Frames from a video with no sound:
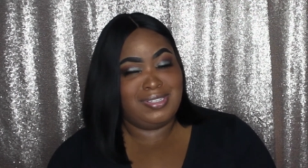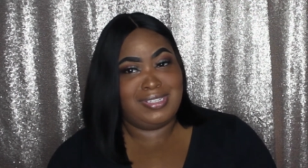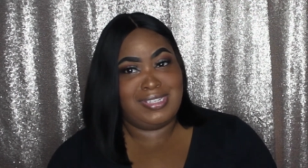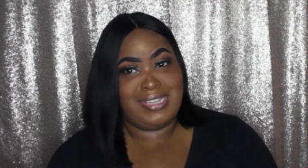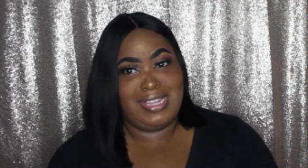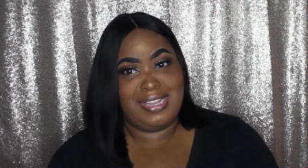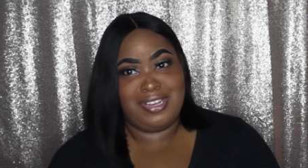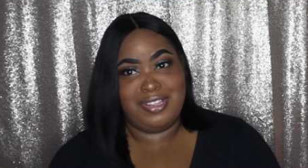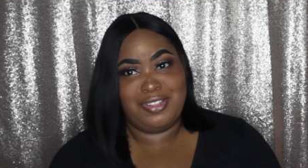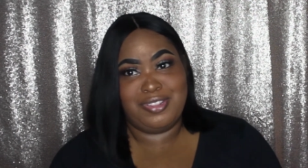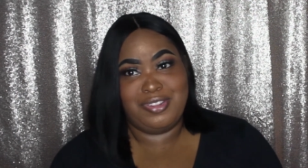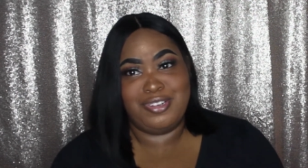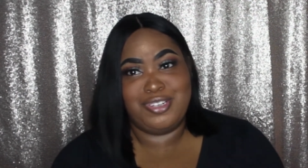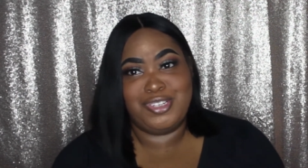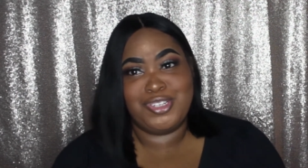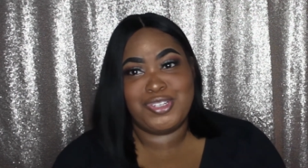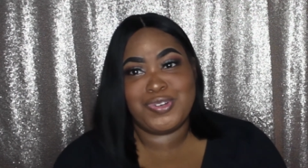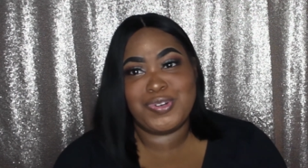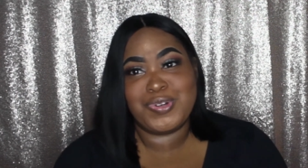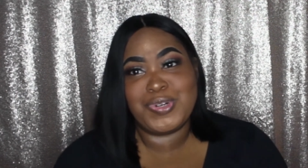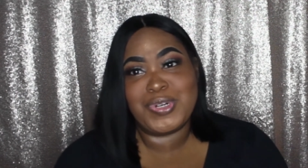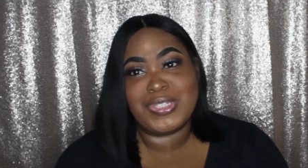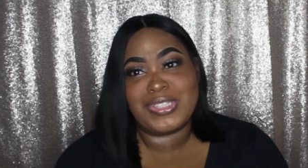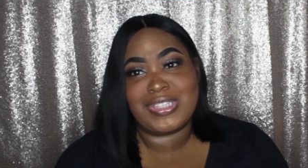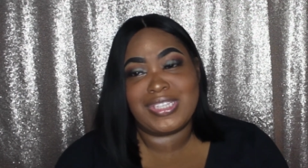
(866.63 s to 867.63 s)
telling the
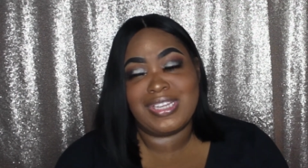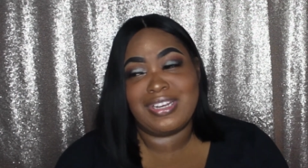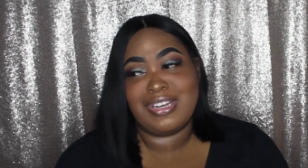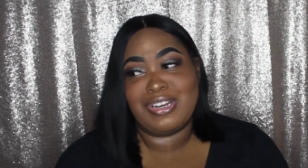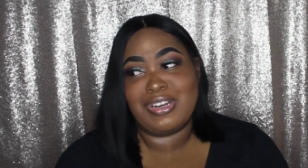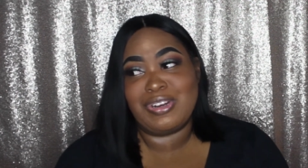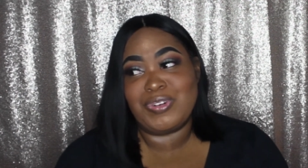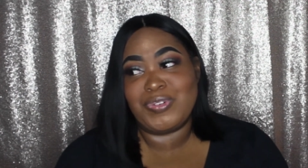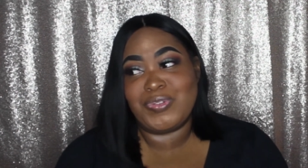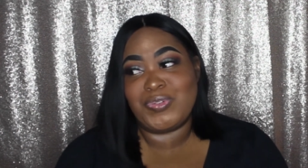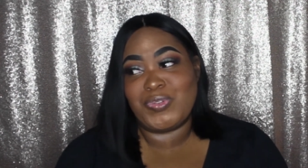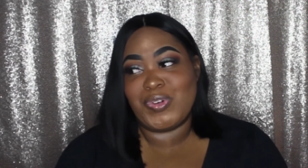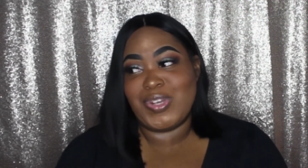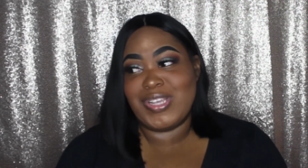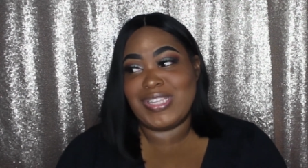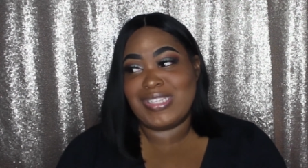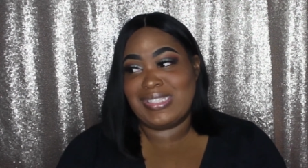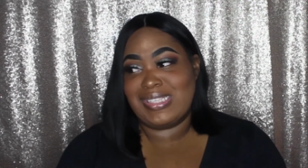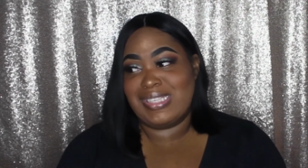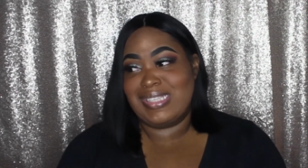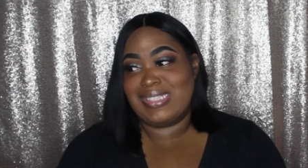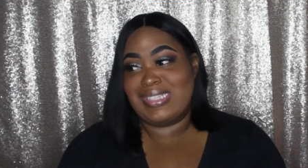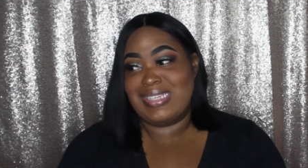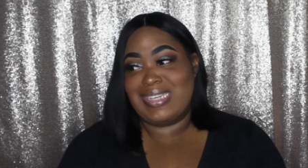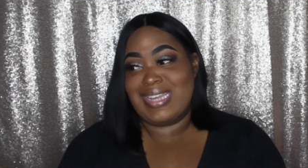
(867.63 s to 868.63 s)
truth and her
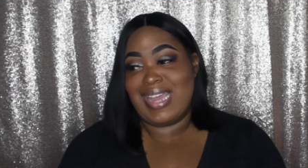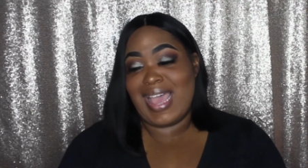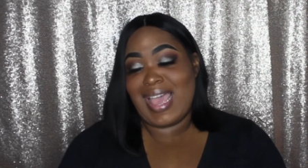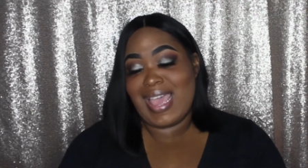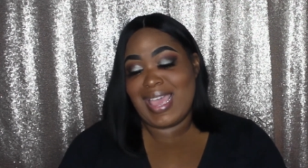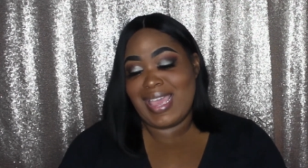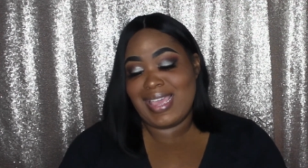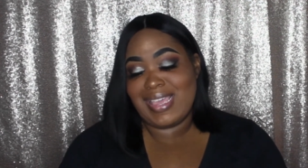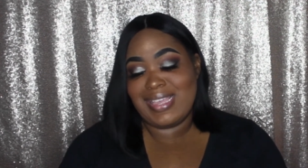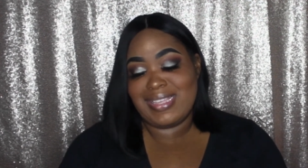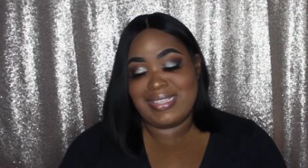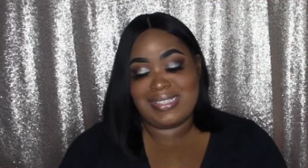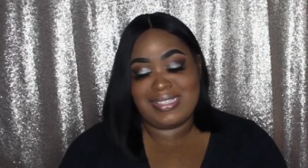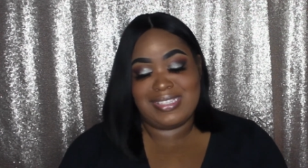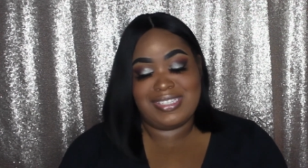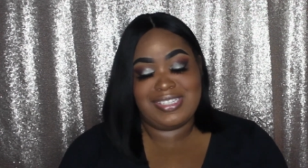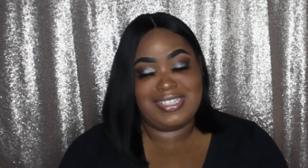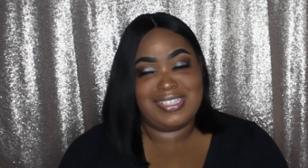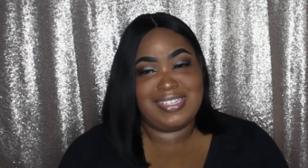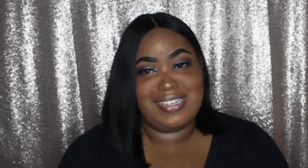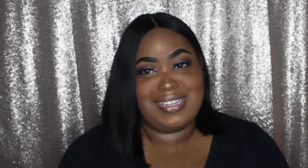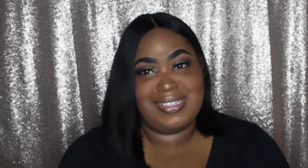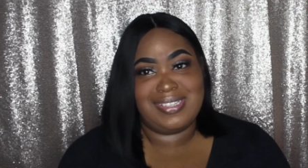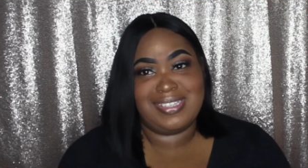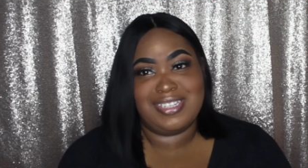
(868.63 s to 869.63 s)
voice is nice
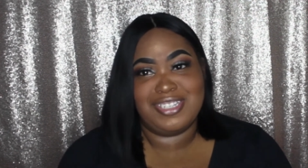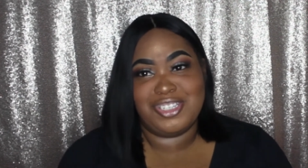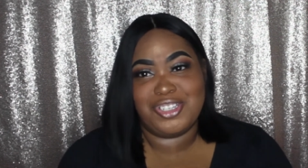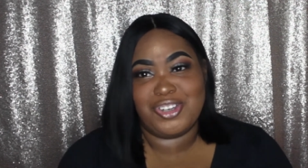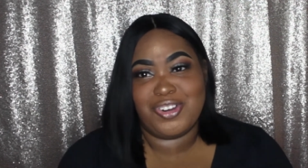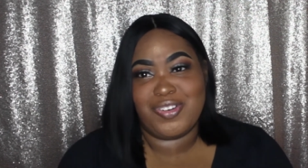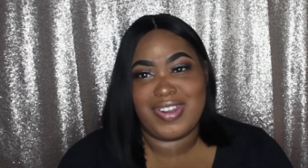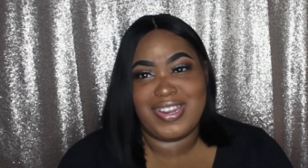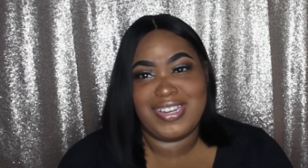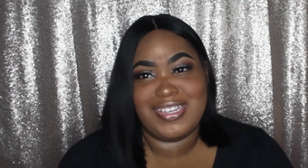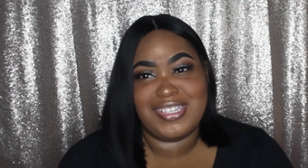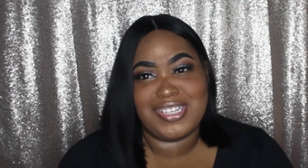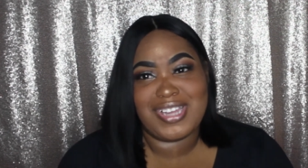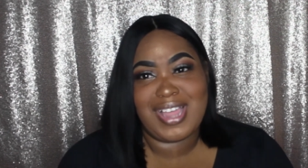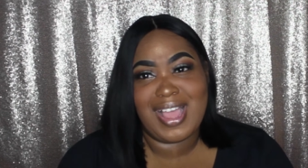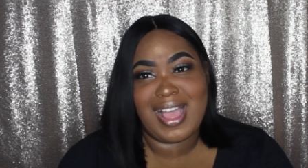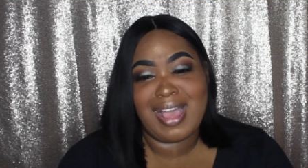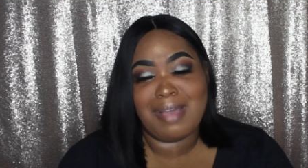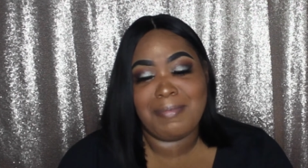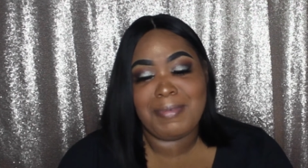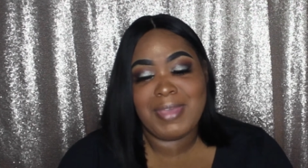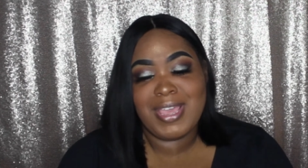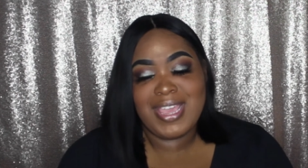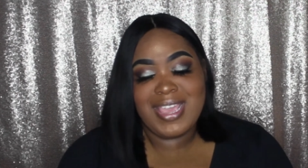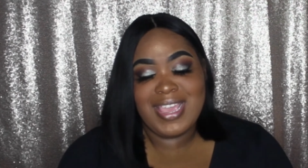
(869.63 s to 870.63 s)
and she did such a great
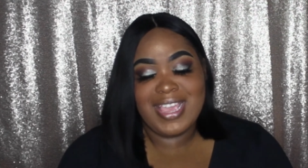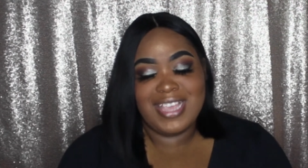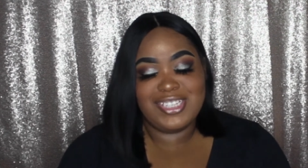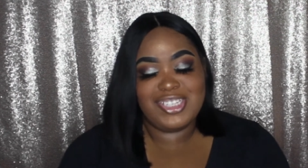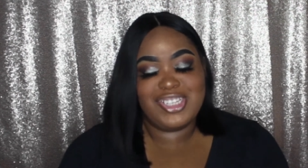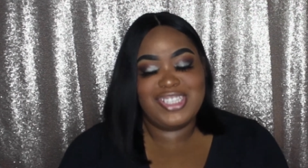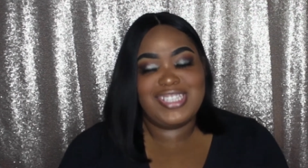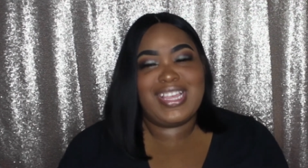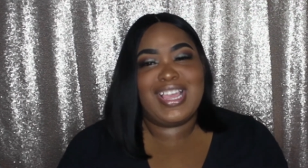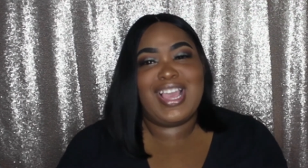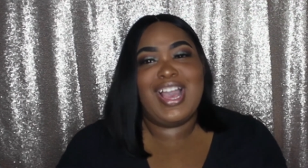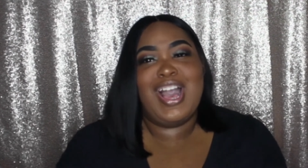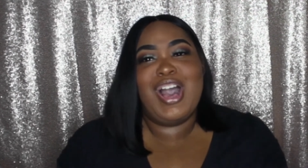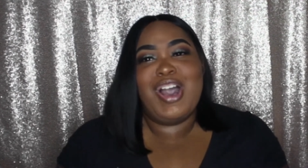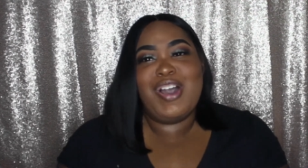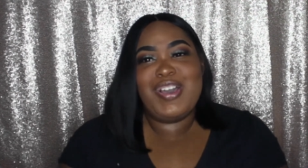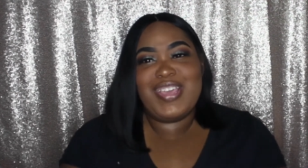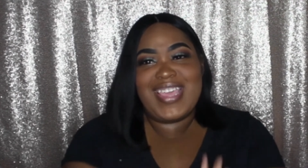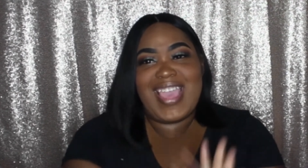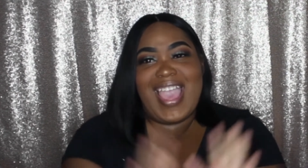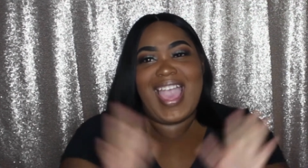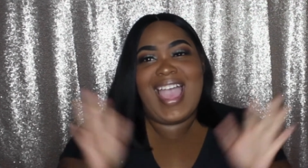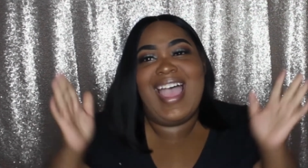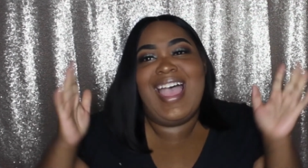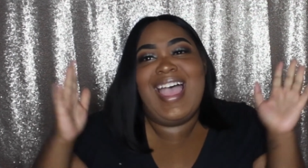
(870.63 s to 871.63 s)
job and she's like
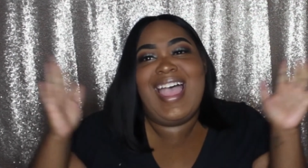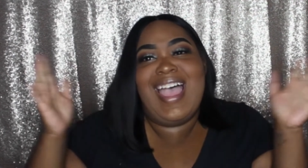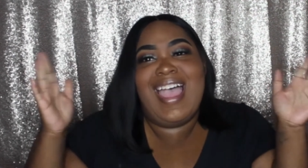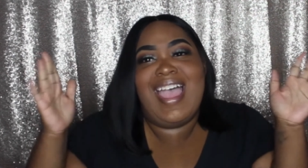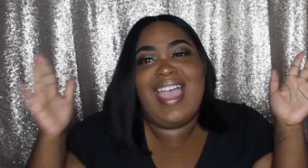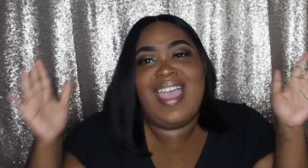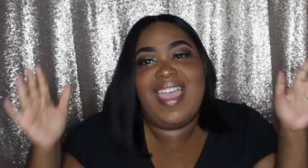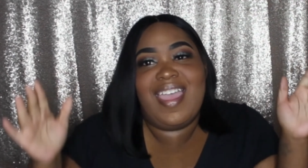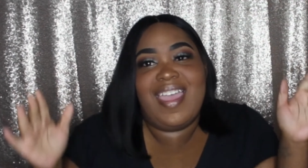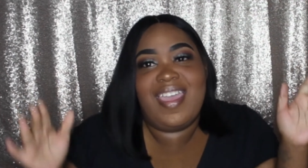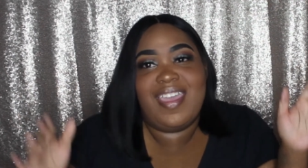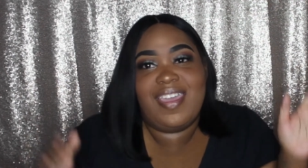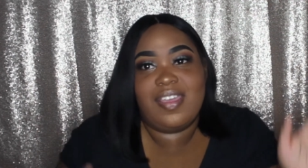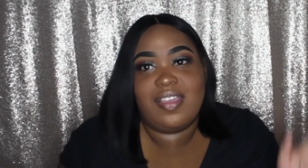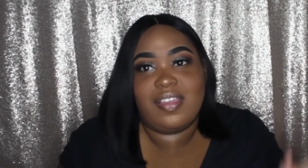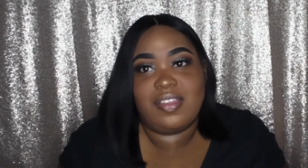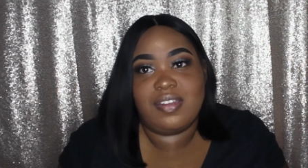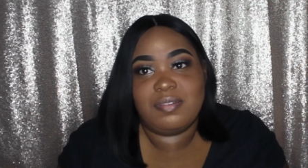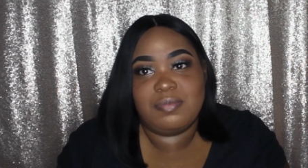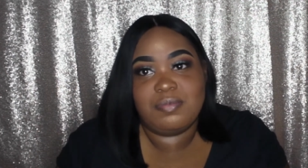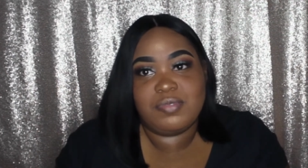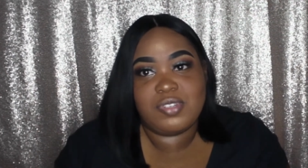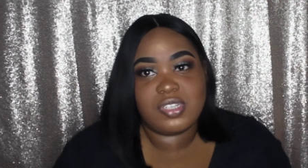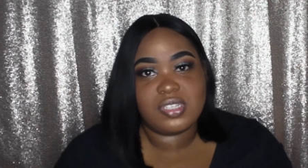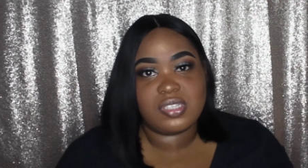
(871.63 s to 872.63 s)
oh yay
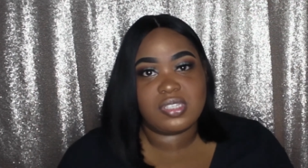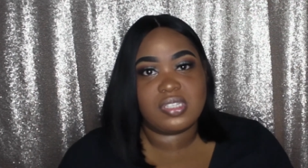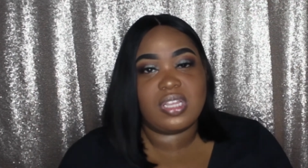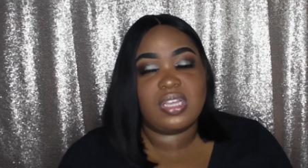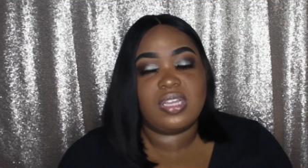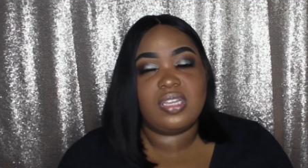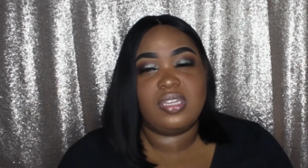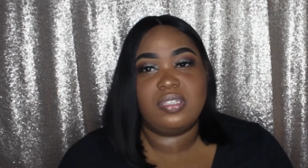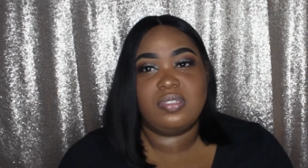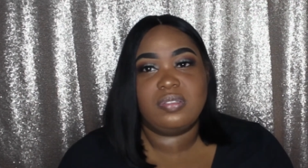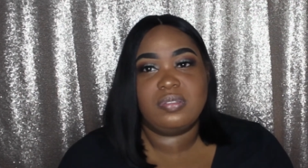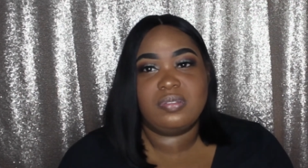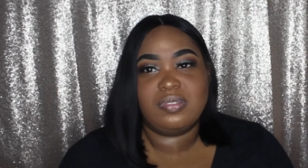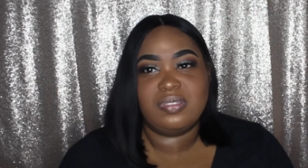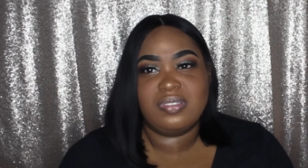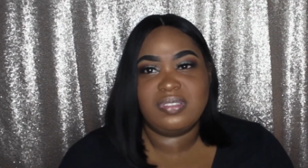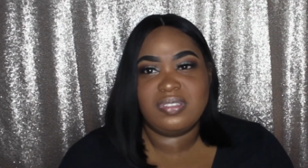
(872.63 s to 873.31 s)
and I'm just like